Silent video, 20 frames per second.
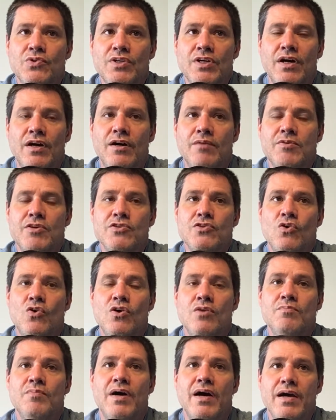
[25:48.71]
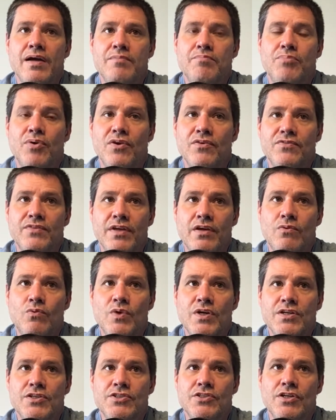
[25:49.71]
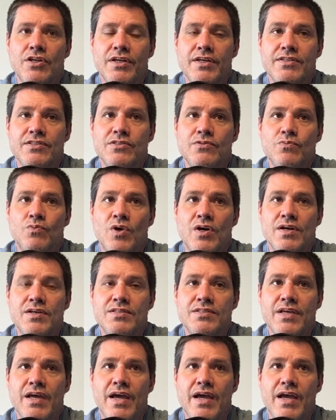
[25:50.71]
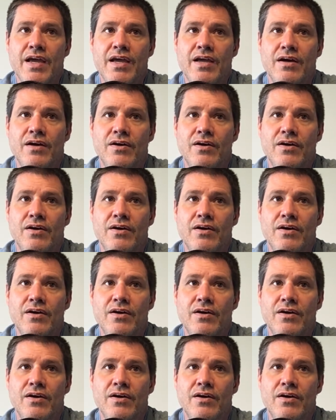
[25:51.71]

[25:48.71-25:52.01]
because on my birthday wish list was a,